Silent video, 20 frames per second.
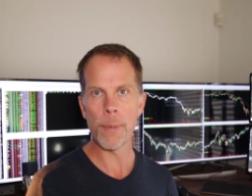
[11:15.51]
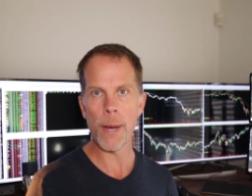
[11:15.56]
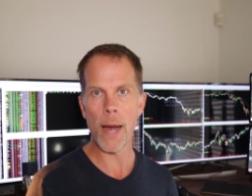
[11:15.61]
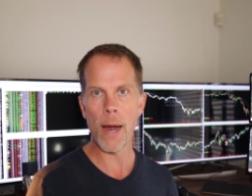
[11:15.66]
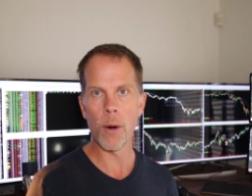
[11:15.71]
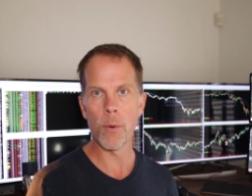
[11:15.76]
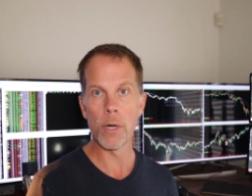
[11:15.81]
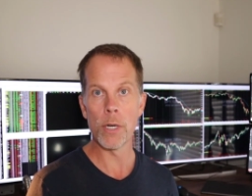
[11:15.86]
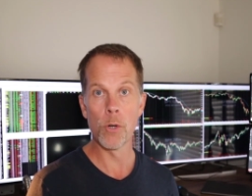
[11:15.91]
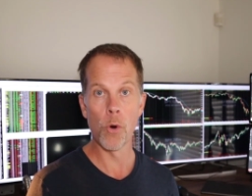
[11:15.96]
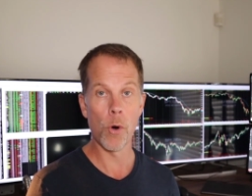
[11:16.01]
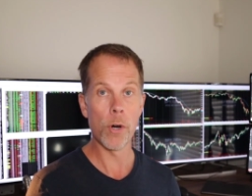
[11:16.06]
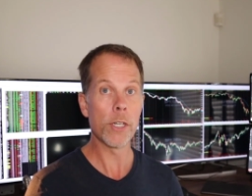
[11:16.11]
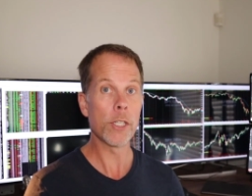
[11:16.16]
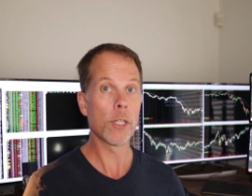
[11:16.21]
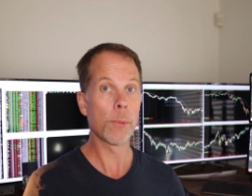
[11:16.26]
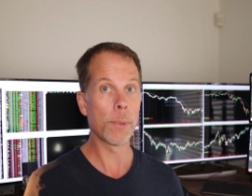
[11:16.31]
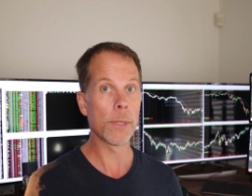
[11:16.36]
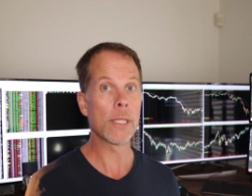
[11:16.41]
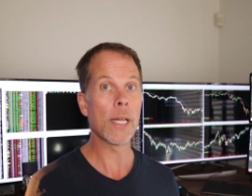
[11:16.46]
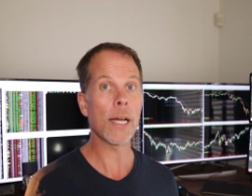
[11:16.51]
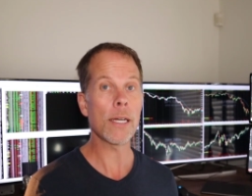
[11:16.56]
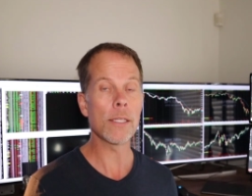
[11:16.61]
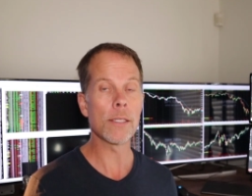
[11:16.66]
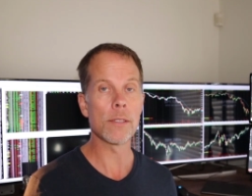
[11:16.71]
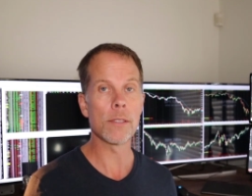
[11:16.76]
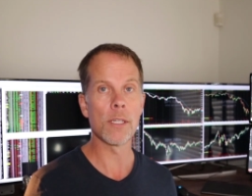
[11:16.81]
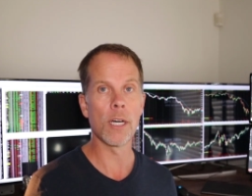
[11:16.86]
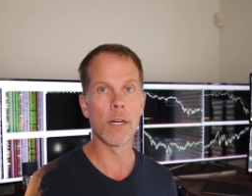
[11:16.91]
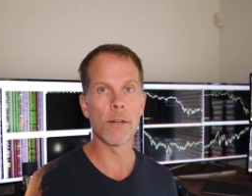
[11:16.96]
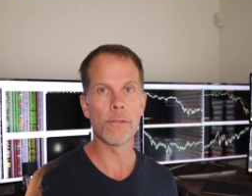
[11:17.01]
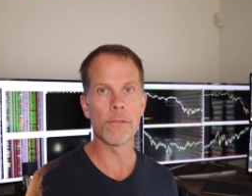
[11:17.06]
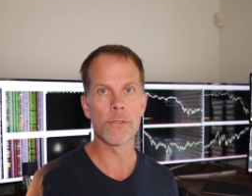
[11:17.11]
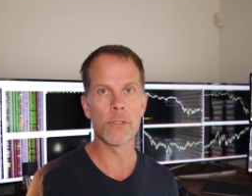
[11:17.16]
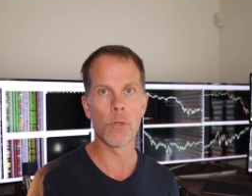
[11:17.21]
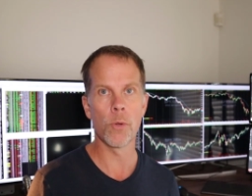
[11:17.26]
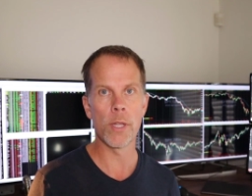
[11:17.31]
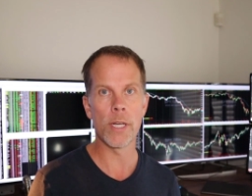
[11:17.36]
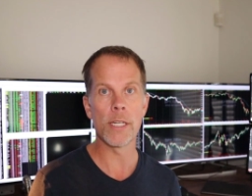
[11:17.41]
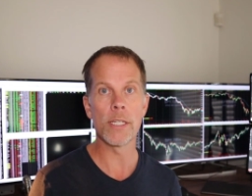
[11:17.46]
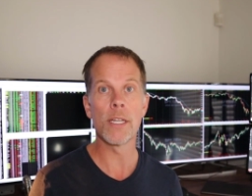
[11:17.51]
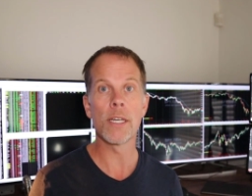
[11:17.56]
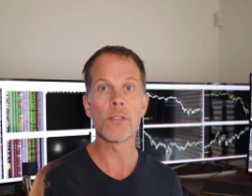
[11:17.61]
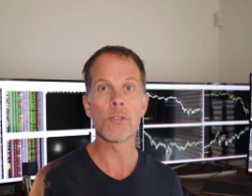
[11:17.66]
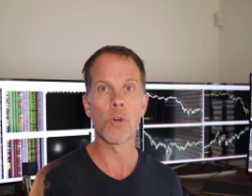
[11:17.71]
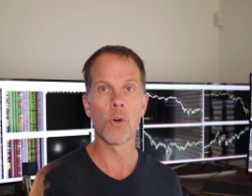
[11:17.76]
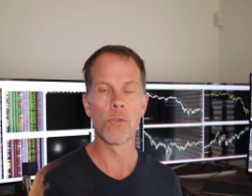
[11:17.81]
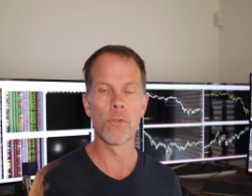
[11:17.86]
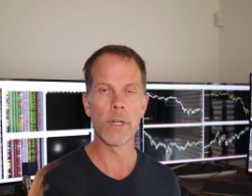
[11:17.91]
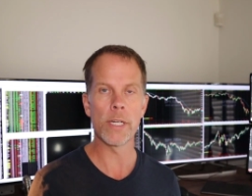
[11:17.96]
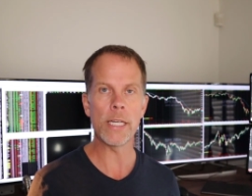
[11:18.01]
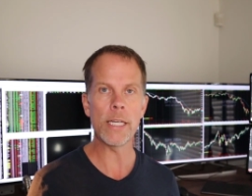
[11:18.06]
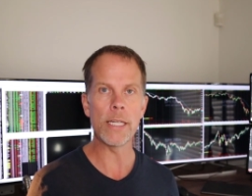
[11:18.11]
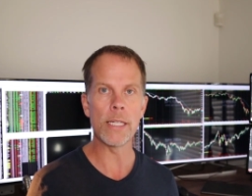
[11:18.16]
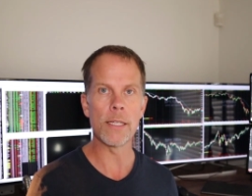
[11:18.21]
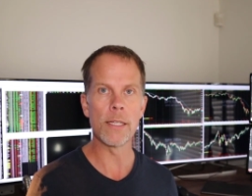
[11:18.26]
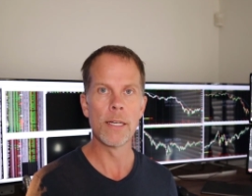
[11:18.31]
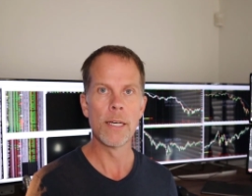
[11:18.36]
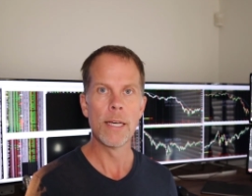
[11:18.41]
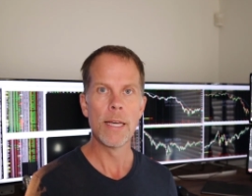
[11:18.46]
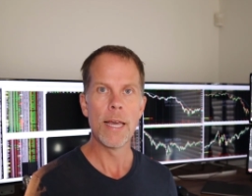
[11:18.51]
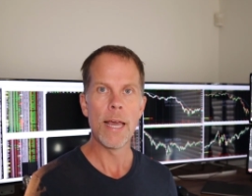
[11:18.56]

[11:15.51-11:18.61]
power in order to protect itself so that it doesn't overheat.